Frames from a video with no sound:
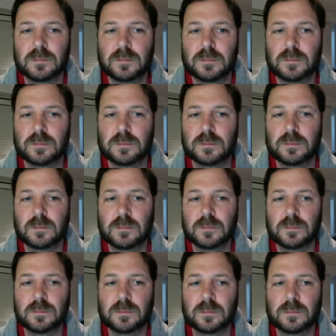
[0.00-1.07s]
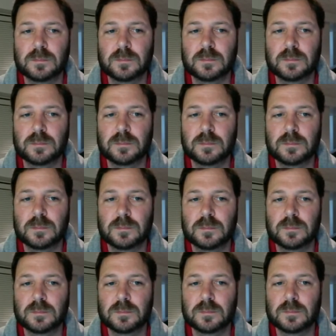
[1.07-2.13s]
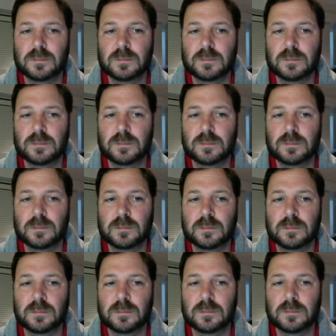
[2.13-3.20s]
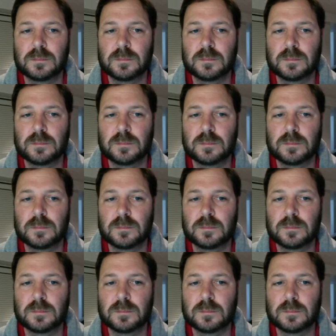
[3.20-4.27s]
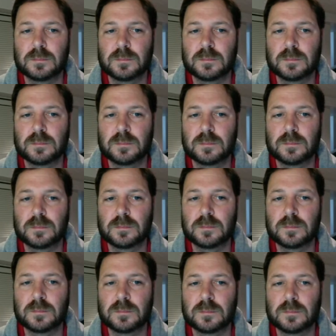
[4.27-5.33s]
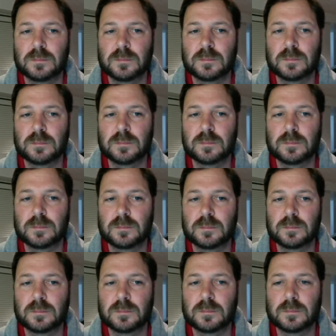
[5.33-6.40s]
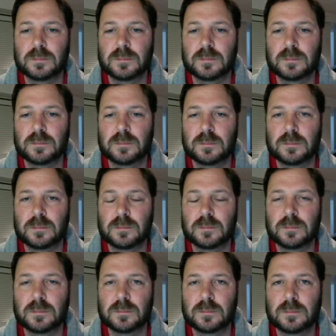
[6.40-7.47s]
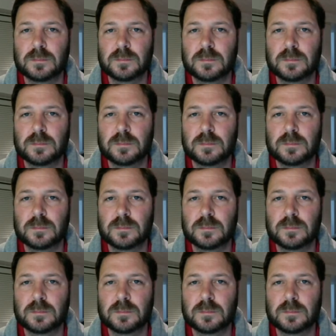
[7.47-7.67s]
This person isn't speaking.